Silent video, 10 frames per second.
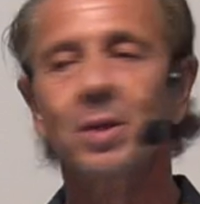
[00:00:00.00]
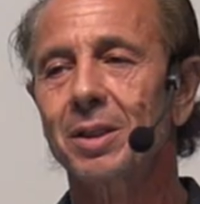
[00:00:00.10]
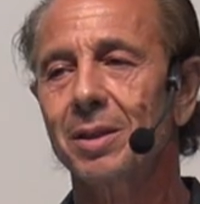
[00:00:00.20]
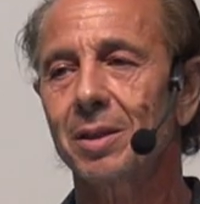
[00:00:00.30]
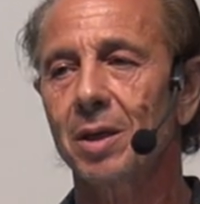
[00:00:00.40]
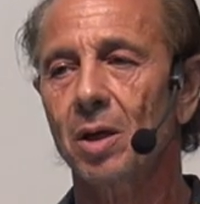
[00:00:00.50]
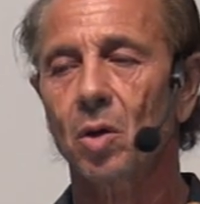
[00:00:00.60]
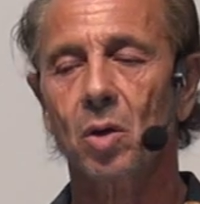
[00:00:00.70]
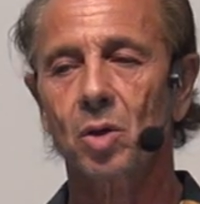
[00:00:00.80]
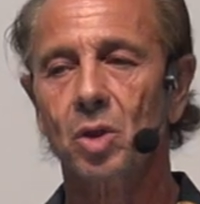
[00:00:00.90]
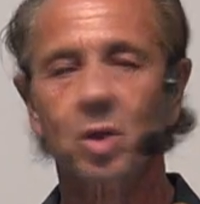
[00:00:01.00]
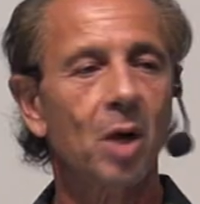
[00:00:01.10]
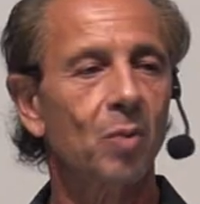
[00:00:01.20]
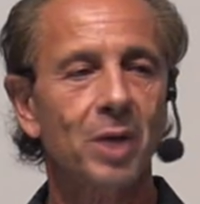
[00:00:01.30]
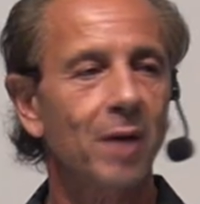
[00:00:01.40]
that her
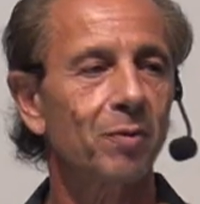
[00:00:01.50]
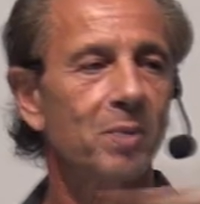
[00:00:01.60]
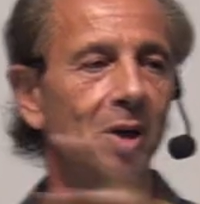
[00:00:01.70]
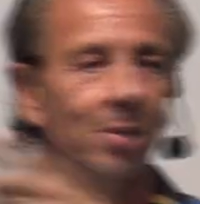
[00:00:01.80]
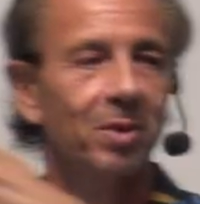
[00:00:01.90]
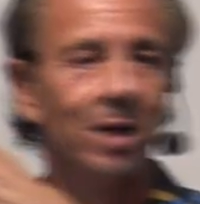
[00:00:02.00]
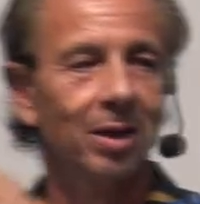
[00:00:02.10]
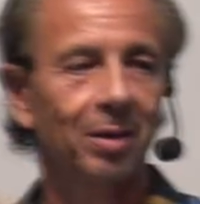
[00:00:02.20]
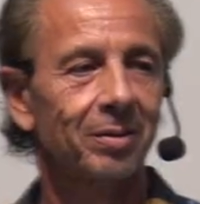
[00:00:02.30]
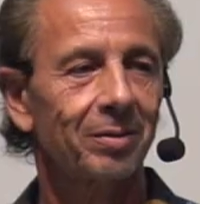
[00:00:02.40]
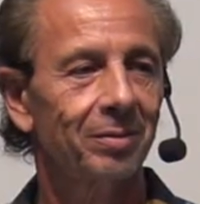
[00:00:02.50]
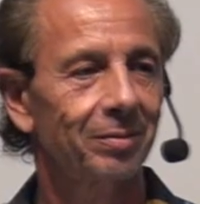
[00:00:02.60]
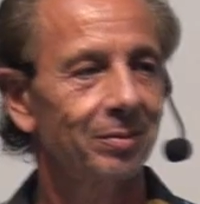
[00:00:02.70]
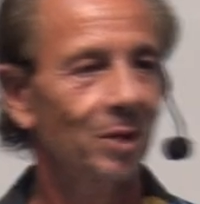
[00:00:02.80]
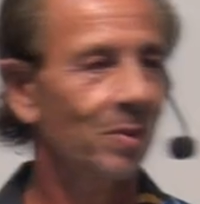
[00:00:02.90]
son will never become king,
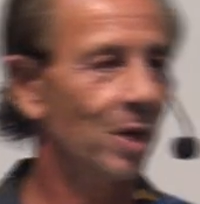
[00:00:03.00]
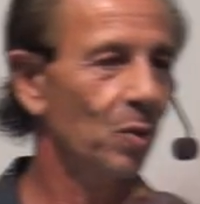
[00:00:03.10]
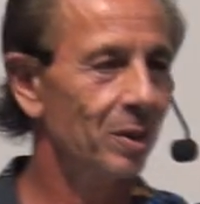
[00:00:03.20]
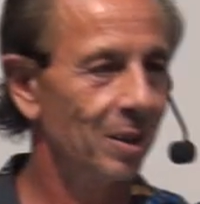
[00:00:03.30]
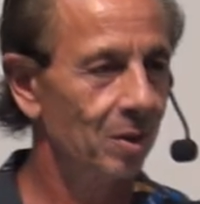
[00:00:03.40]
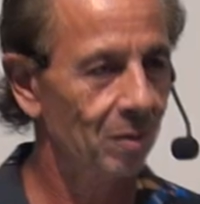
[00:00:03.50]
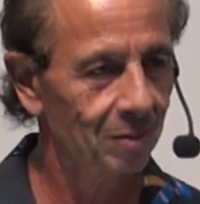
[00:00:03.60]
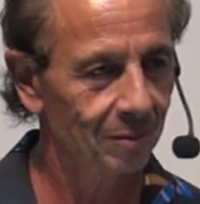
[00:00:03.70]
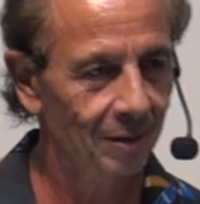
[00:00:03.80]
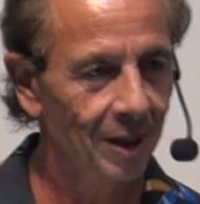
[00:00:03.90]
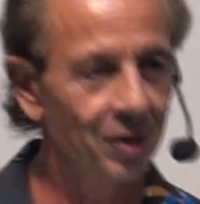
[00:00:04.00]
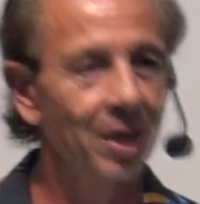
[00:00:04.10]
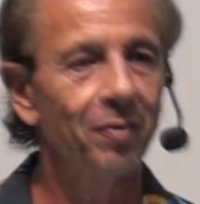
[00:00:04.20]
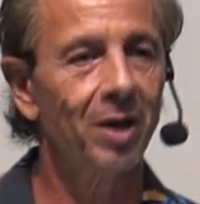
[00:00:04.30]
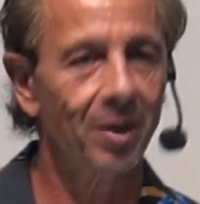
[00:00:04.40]
no matter what they do. He's
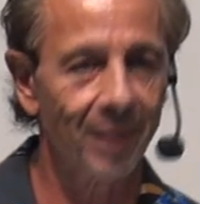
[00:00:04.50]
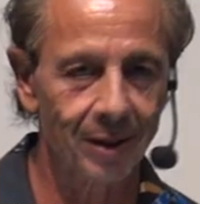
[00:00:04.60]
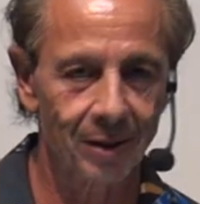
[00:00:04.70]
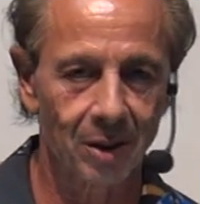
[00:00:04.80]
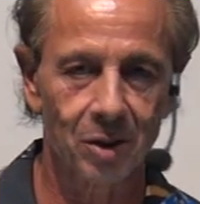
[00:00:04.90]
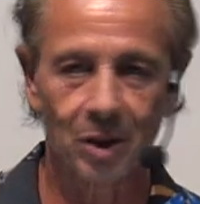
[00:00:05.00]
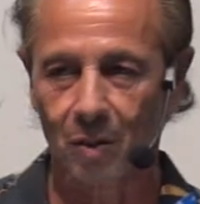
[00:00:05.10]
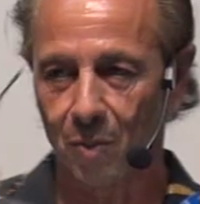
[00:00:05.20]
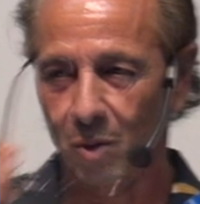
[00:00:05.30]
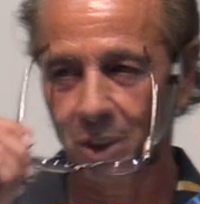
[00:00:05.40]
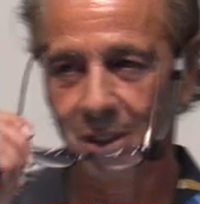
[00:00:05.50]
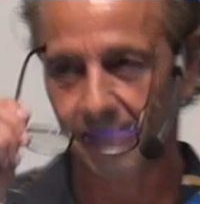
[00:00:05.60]
never going to make it to the ceremony.